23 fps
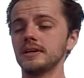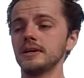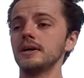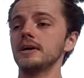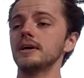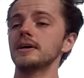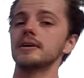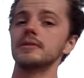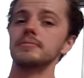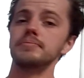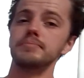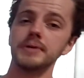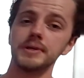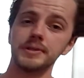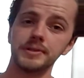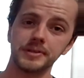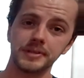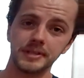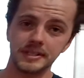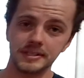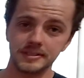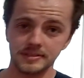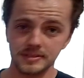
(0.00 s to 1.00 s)
ability
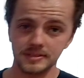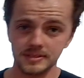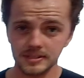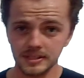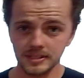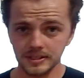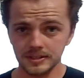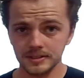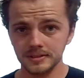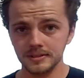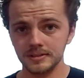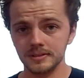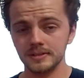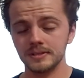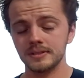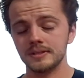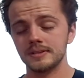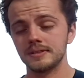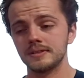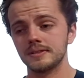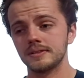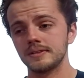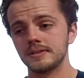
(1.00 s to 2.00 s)
and skill
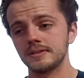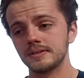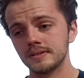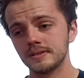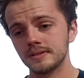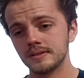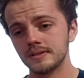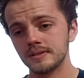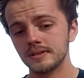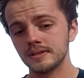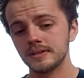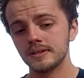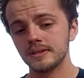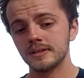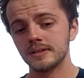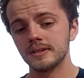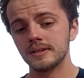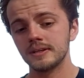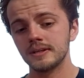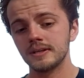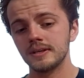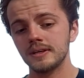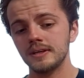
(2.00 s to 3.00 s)

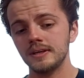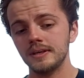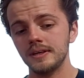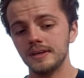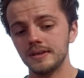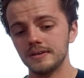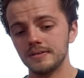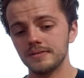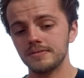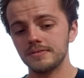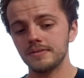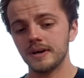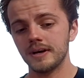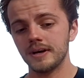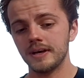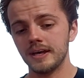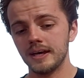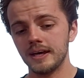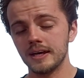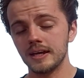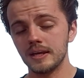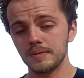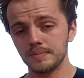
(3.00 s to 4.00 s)
if I had
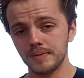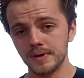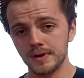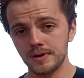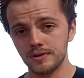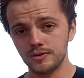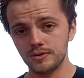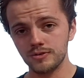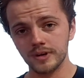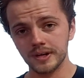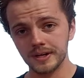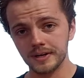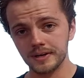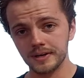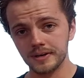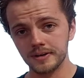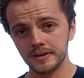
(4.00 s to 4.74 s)
a better trainer.